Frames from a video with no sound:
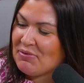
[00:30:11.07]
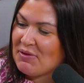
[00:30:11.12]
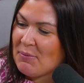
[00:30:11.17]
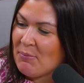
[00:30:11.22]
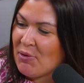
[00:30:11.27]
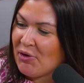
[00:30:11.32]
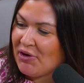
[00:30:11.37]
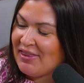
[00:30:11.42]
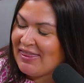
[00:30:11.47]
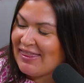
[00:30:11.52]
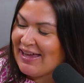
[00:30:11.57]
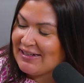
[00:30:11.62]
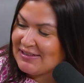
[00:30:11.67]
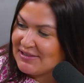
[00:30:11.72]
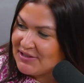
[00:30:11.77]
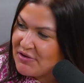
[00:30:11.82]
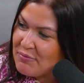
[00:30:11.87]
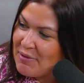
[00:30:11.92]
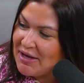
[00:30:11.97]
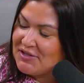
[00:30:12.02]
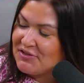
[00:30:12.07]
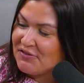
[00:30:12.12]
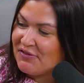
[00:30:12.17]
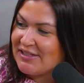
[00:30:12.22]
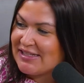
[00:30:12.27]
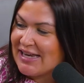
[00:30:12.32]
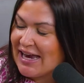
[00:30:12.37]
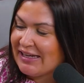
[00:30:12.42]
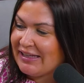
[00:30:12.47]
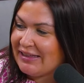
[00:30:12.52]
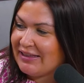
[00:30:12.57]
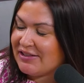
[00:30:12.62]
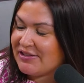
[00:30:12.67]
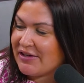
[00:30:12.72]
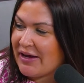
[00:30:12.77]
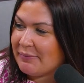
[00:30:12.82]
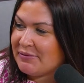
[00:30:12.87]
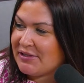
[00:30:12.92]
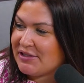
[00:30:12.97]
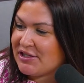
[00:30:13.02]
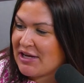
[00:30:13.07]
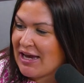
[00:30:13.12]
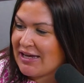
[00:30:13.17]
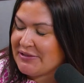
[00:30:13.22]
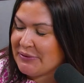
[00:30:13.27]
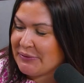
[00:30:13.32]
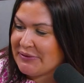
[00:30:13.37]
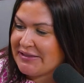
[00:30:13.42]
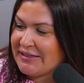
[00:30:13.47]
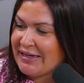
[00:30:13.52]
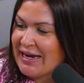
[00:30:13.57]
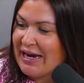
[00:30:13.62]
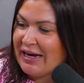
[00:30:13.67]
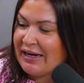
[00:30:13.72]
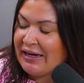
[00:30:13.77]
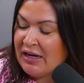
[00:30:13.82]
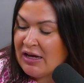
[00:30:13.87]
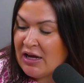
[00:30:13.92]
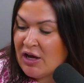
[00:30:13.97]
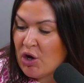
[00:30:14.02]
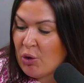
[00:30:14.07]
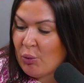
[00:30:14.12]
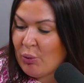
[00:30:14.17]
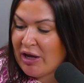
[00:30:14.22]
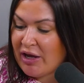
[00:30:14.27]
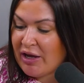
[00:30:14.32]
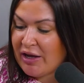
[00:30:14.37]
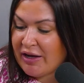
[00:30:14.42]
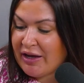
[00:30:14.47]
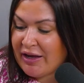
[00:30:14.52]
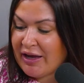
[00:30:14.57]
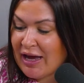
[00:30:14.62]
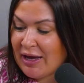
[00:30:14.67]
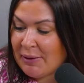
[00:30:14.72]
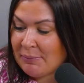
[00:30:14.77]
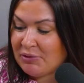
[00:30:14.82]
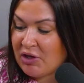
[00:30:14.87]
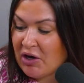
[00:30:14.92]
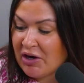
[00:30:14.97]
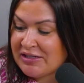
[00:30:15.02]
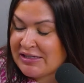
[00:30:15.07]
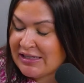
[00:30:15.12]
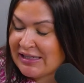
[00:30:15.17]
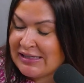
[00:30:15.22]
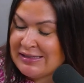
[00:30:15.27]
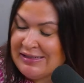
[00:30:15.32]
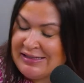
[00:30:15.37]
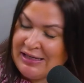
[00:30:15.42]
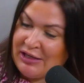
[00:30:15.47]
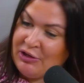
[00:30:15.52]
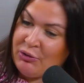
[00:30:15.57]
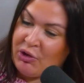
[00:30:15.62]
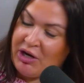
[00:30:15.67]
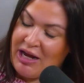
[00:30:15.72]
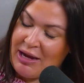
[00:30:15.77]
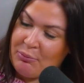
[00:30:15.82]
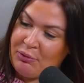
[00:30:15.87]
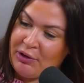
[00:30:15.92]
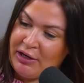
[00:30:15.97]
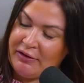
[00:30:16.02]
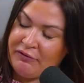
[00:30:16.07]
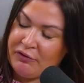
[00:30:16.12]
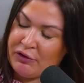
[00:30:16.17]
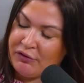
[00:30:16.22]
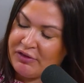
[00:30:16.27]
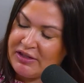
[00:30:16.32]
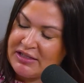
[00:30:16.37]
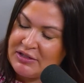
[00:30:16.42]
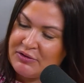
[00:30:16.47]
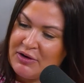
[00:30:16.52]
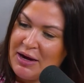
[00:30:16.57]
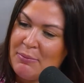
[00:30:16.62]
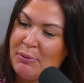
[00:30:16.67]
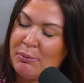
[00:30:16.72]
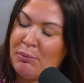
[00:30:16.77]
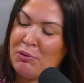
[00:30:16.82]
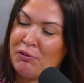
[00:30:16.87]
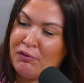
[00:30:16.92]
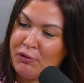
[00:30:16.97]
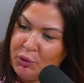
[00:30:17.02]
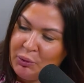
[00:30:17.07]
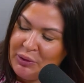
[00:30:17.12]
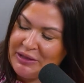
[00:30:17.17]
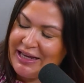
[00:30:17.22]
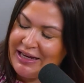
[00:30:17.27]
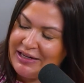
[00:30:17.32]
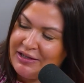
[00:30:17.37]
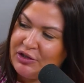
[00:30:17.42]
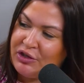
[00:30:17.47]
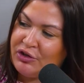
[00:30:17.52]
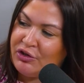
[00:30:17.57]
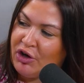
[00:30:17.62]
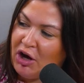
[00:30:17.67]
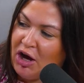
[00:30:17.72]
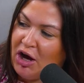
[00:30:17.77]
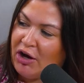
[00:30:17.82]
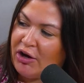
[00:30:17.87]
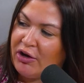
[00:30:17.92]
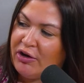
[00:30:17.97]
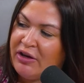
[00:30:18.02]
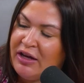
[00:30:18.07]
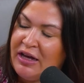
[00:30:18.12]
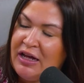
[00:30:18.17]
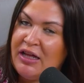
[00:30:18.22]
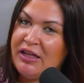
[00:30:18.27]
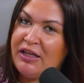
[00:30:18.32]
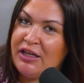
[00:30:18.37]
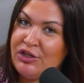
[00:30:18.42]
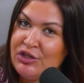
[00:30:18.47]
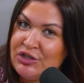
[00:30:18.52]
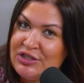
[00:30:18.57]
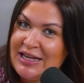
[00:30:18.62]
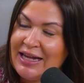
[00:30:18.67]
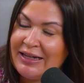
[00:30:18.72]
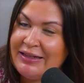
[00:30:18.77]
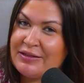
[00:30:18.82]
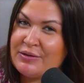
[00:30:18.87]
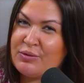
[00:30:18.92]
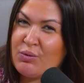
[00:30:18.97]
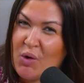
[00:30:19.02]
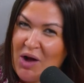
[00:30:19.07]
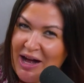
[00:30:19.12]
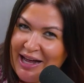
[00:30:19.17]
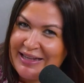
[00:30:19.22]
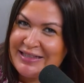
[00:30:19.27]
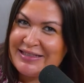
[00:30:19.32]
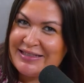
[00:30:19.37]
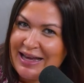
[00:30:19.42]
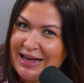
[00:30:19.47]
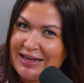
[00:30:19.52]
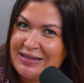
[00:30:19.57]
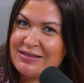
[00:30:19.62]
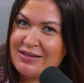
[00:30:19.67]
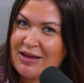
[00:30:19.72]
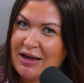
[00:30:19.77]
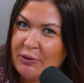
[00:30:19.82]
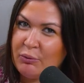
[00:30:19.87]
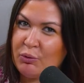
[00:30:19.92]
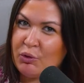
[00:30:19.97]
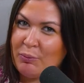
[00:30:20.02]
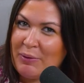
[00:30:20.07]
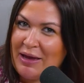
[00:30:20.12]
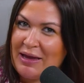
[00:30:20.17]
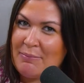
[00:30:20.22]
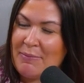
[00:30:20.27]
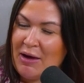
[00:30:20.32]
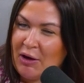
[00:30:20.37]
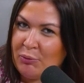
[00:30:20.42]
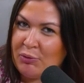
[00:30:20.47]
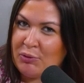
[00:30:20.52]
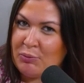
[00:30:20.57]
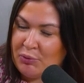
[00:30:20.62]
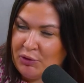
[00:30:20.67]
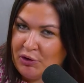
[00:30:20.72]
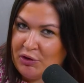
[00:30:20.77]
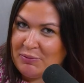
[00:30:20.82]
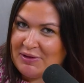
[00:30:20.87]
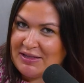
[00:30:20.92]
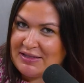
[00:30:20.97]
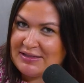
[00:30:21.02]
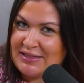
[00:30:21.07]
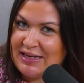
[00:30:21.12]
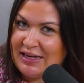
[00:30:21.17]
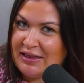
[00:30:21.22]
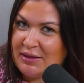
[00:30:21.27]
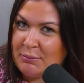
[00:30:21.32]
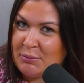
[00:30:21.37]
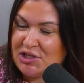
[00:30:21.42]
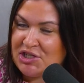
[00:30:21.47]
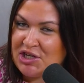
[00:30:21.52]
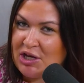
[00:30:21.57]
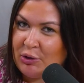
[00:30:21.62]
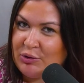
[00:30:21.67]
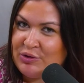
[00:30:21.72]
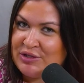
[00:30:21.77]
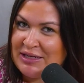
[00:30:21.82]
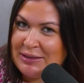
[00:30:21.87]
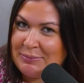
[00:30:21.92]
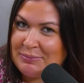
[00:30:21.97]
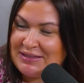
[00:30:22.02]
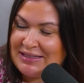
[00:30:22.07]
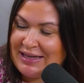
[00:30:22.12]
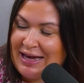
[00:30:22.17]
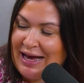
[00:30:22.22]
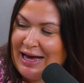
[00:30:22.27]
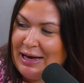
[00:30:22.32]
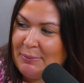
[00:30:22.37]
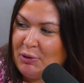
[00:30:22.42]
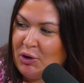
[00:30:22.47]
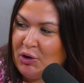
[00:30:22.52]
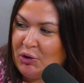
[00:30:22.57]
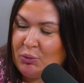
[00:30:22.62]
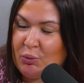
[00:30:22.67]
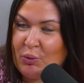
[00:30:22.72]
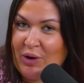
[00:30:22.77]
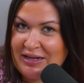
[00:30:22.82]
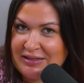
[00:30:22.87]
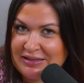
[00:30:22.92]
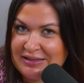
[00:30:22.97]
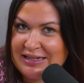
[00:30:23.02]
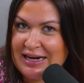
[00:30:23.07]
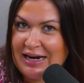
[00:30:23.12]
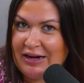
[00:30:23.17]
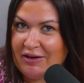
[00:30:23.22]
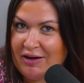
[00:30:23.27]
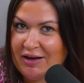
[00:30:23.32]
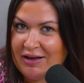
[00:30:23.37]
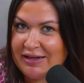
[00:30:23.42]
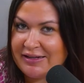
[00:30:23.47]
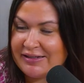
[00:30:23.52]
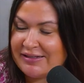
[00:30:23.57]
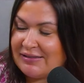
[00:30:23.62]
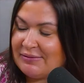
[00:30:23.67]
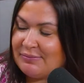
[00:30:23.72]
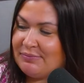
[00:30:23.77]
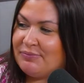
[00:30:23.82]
Mon, thanks so much for taking the time to chat to us today. We're going to continue on our preview of this round, but before we let you go, can you tell us why Southside will beat Melbourne Boomers in the Michelle Timms Cup on Wednesday night?